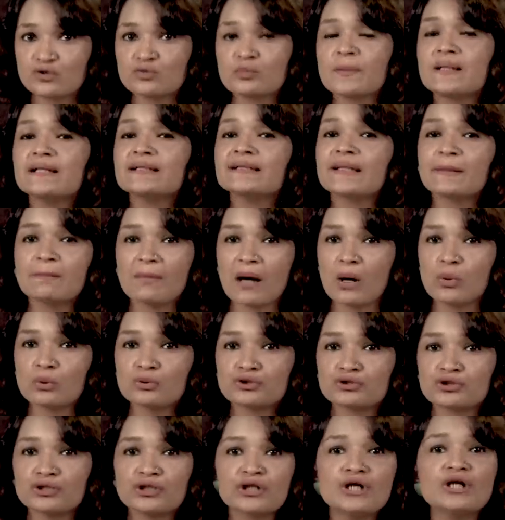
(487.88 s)
to bail them
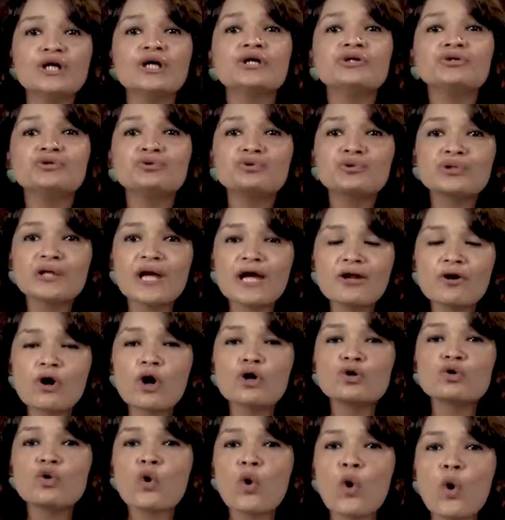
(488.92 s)
out, you
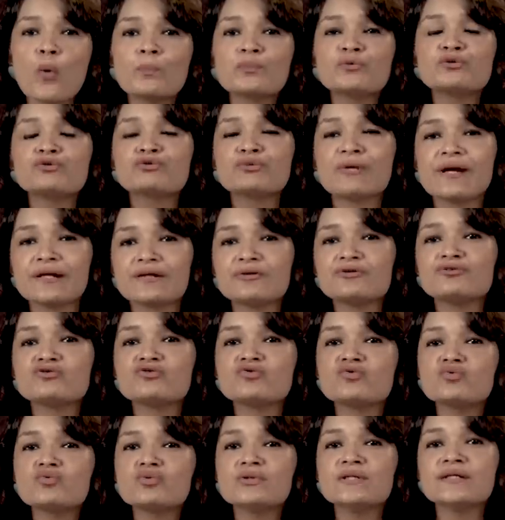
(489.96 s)
cannot hope to get a
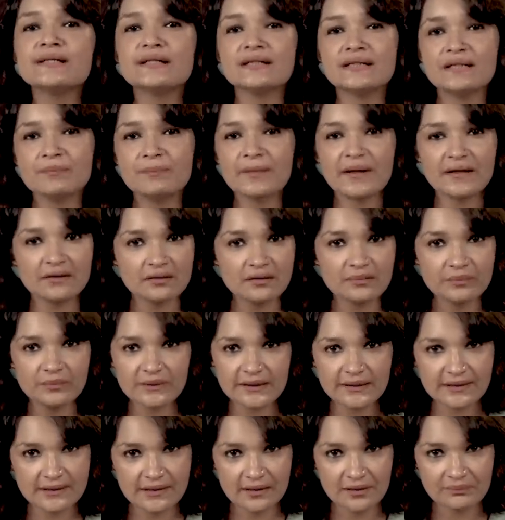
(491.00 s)
truly independent
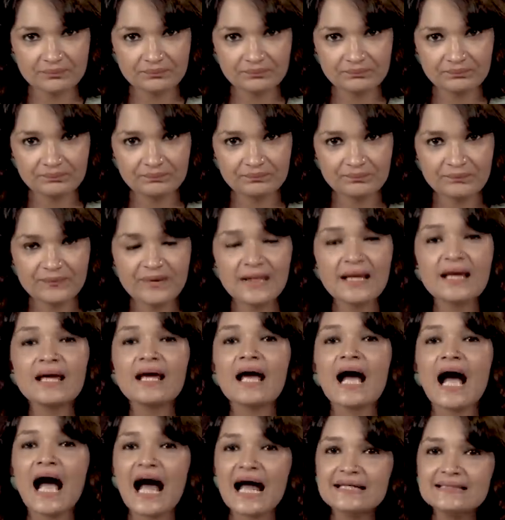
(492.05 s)
media.
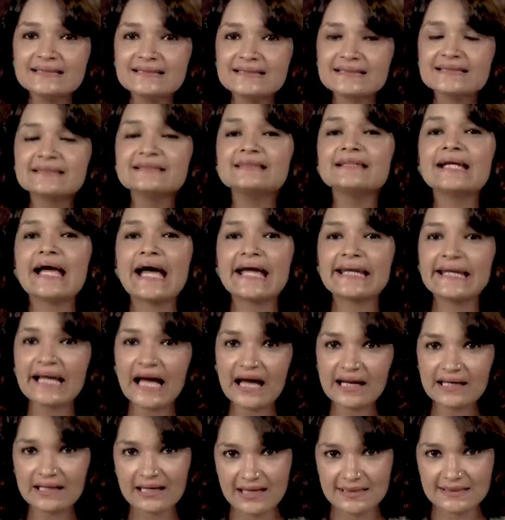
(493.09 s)
Until and
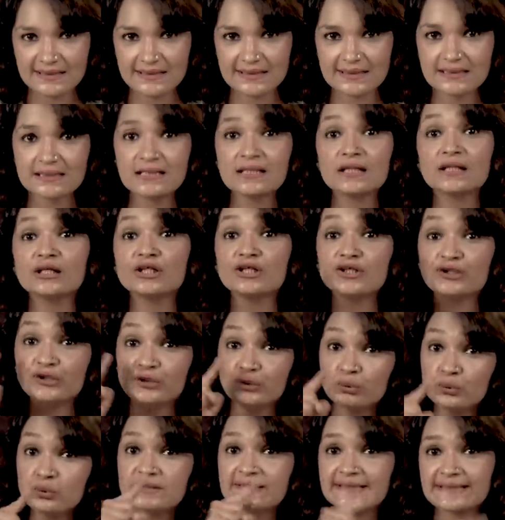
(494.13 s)
unless
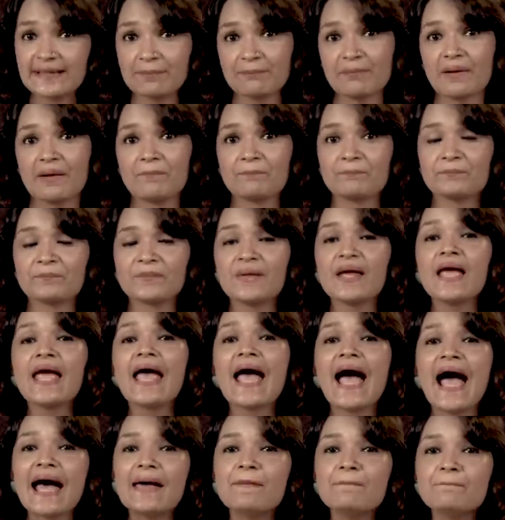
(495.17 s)
you step up
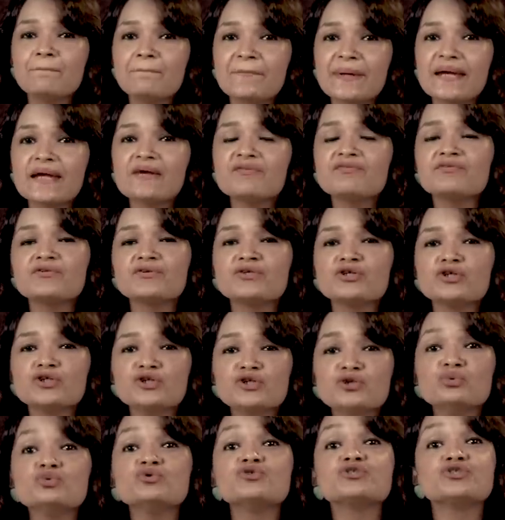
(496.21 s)
and pay for the
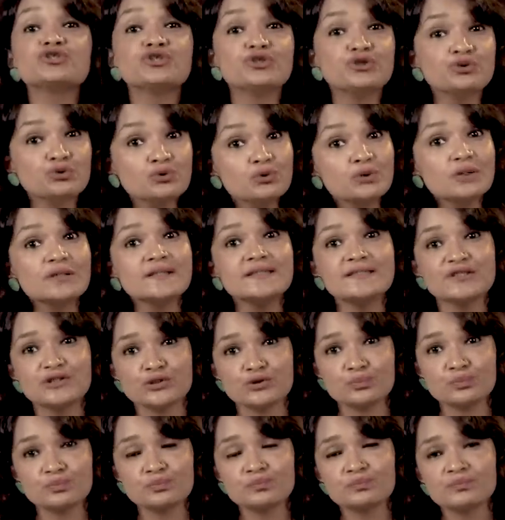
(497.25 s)
news you
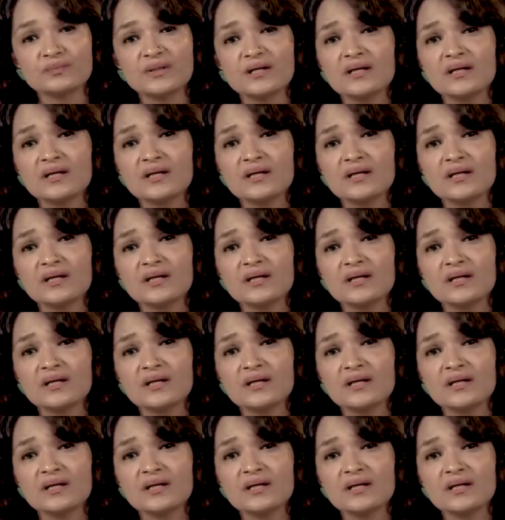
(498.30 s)
consume,